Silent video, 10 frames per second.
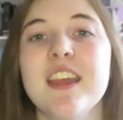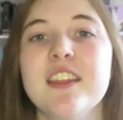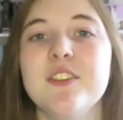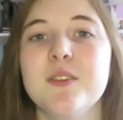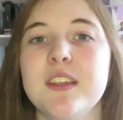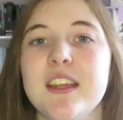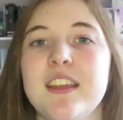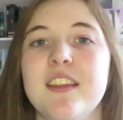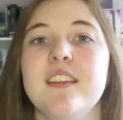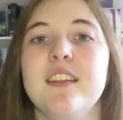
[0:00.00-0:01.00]
Cancelled
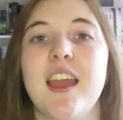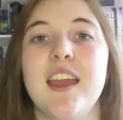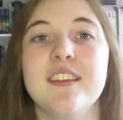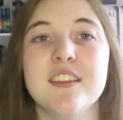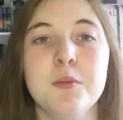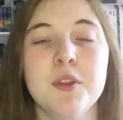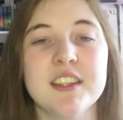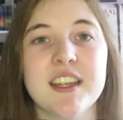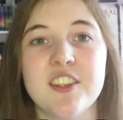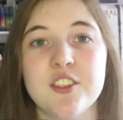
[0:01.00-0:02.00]
is another book
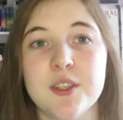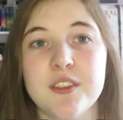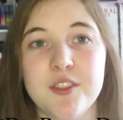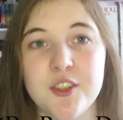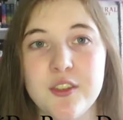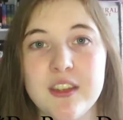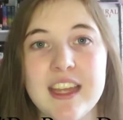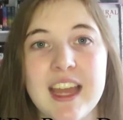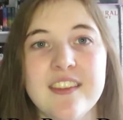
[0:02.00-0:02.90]
that I had to read for uni,